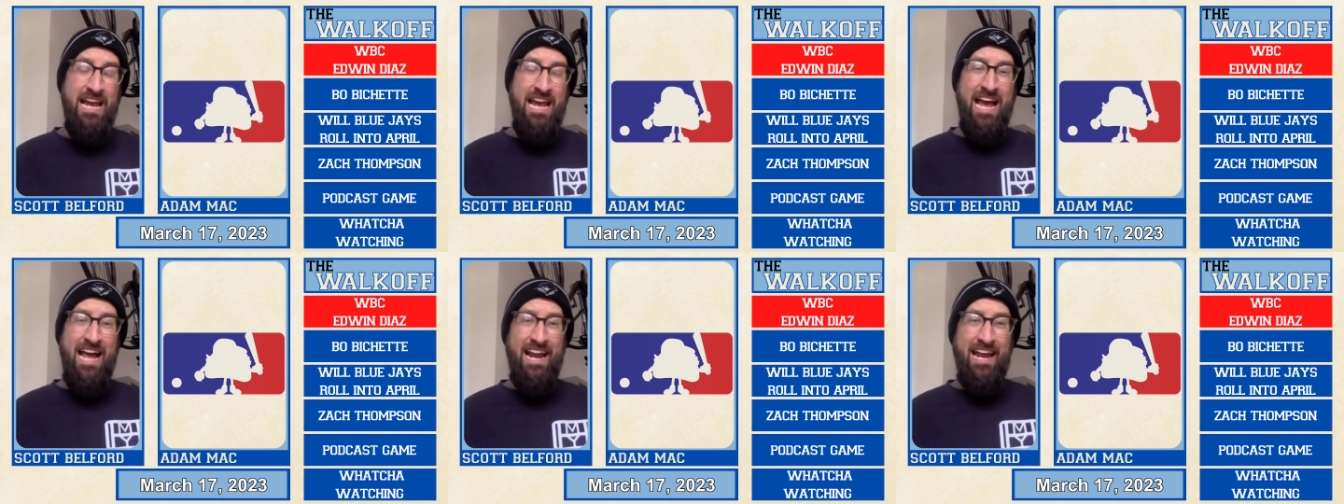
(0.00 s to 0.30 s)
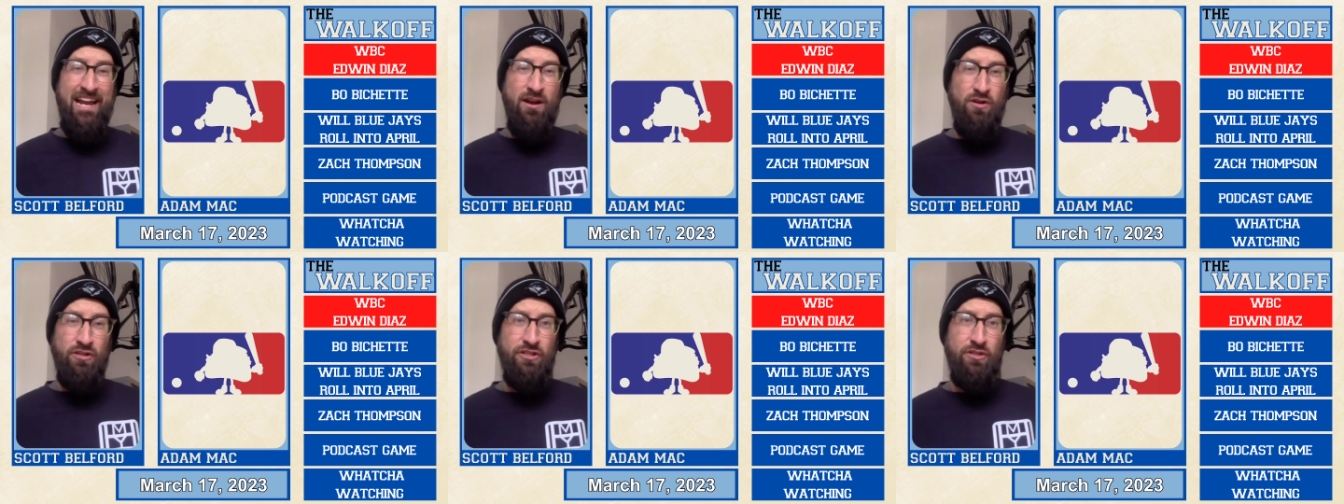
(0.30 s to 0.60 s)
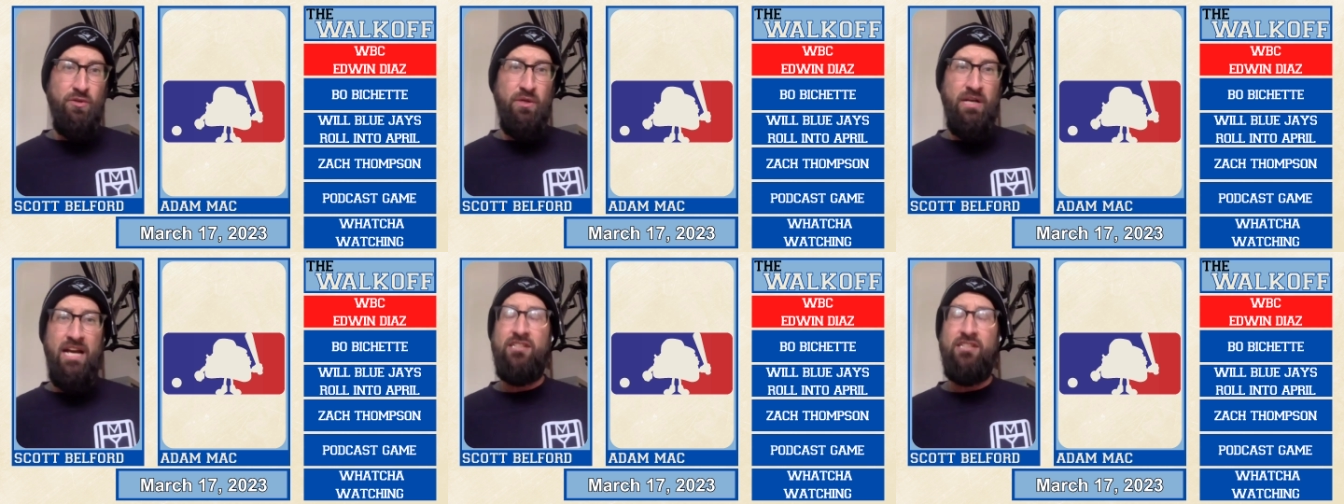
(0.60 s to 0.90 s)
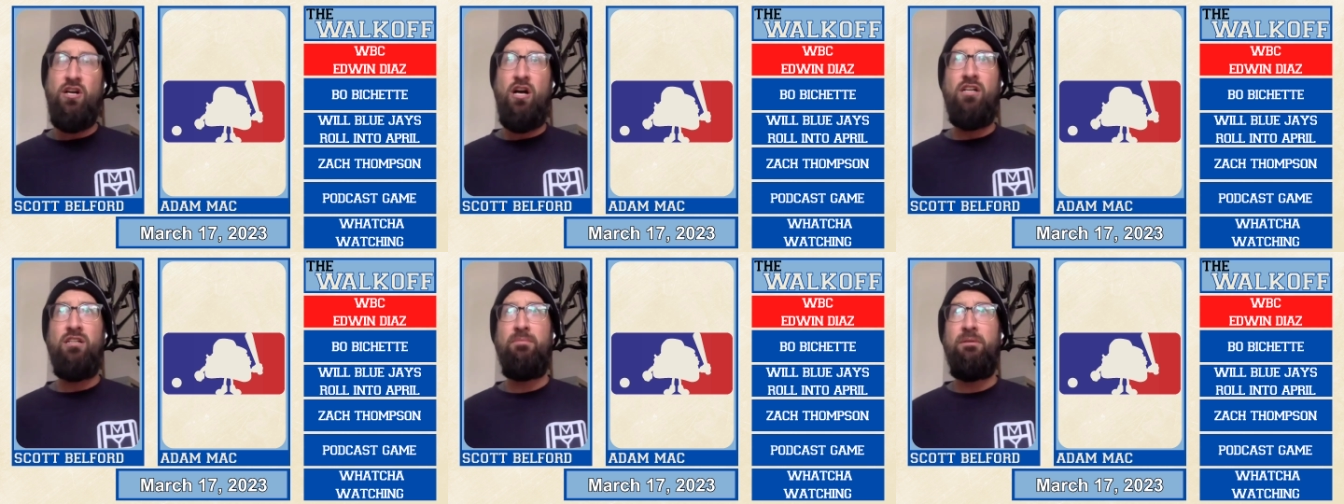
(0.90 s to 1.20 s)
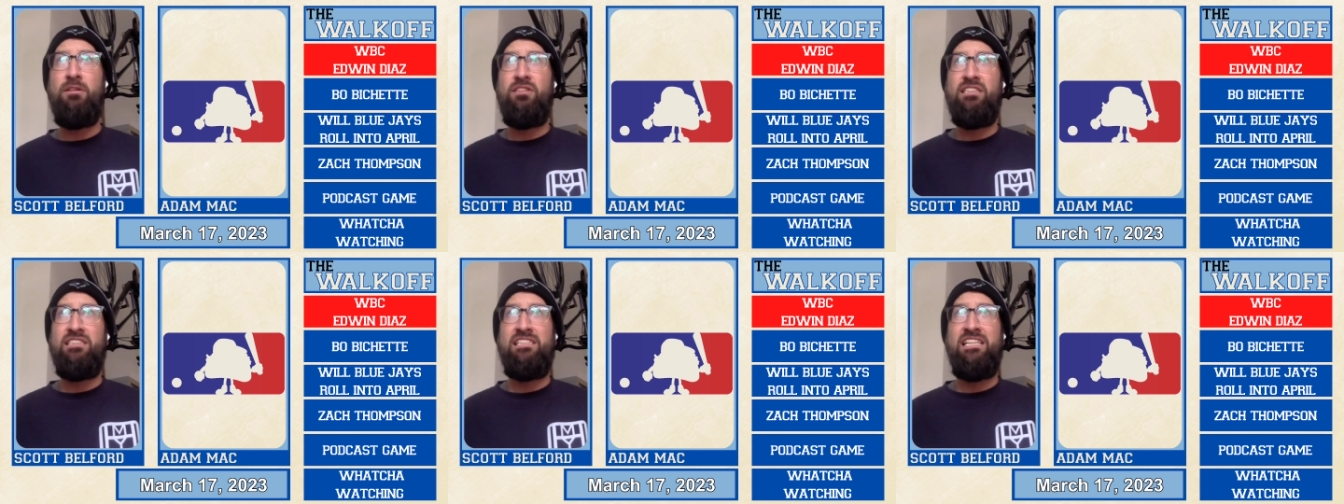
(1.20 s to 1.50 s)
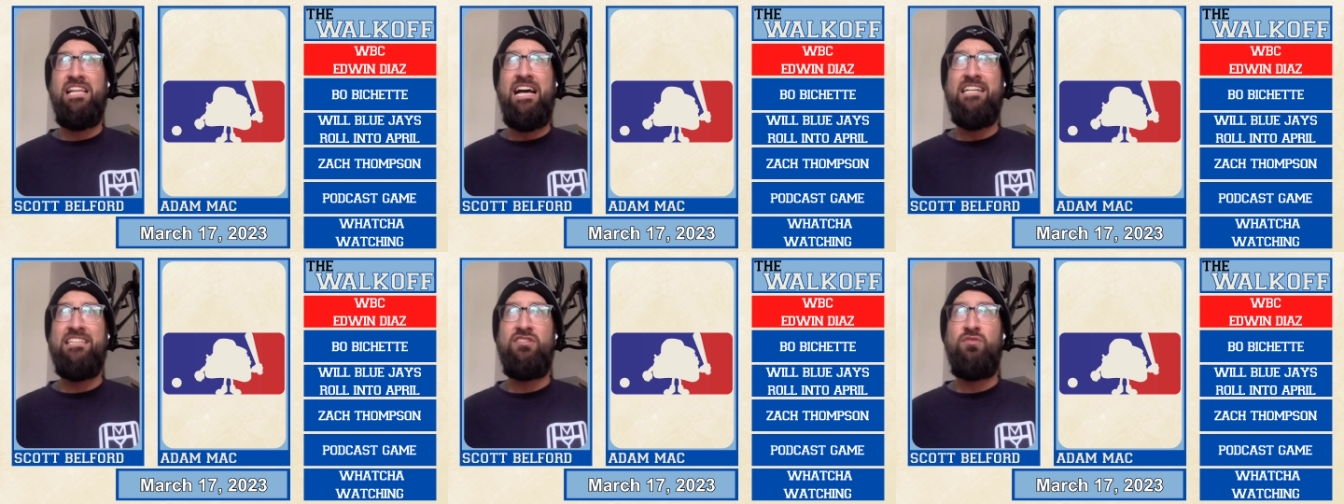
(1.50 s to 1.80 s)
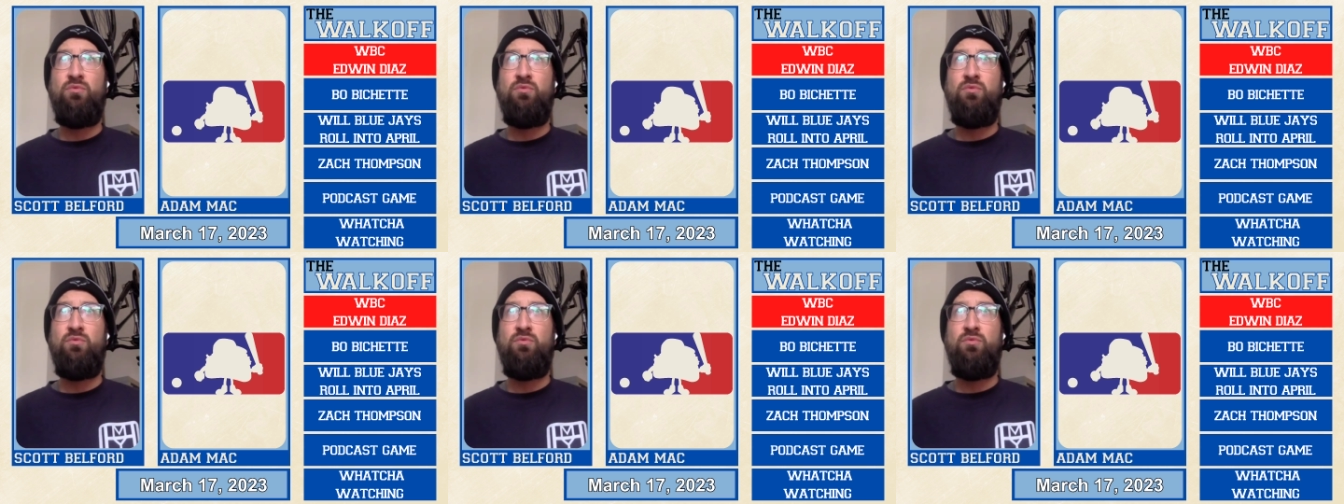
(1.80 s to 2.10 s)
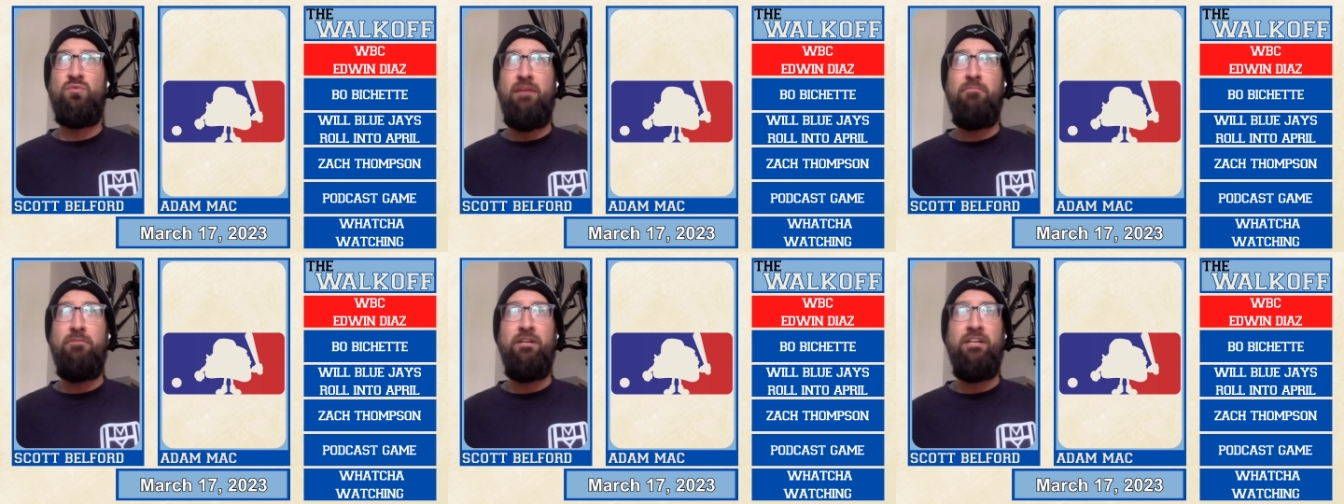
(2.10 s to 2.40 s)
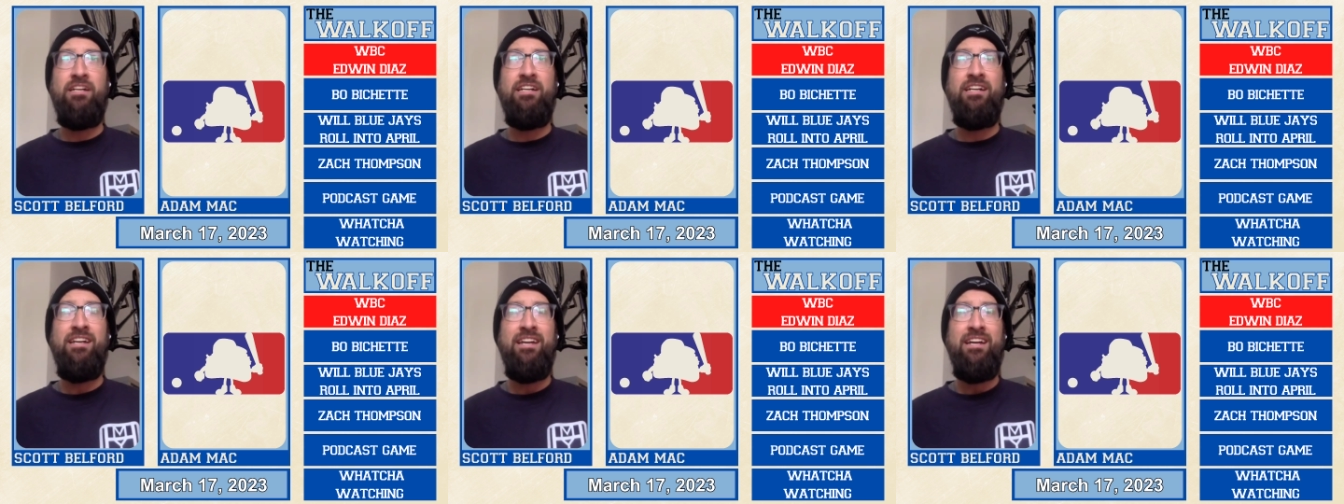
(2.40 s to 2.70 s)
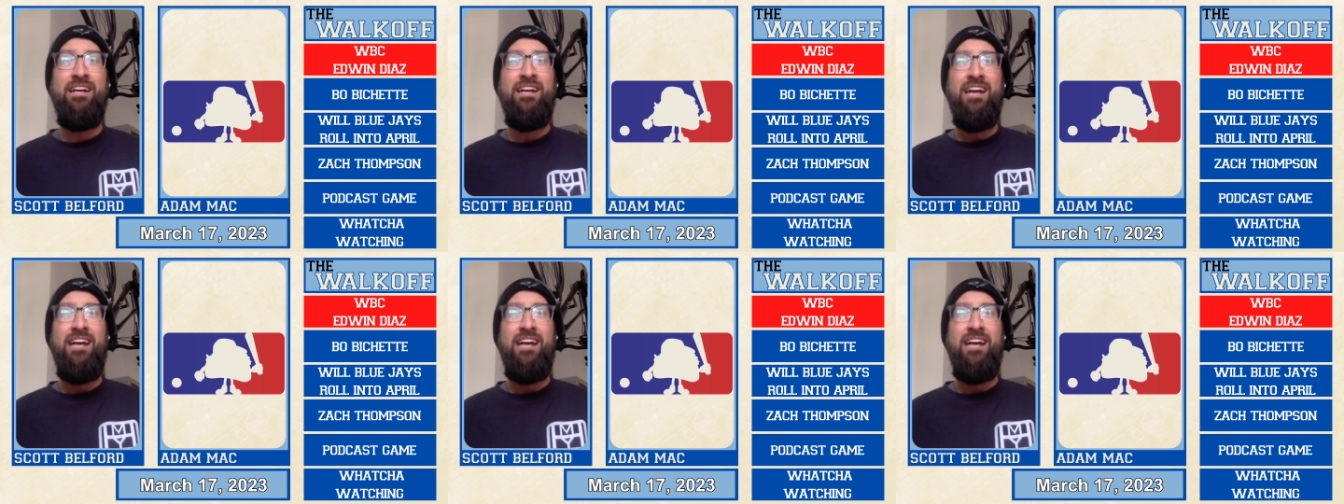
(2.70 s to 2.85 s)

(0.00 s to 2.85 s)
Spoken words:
And I know you and I talked about this last week, right, buddy?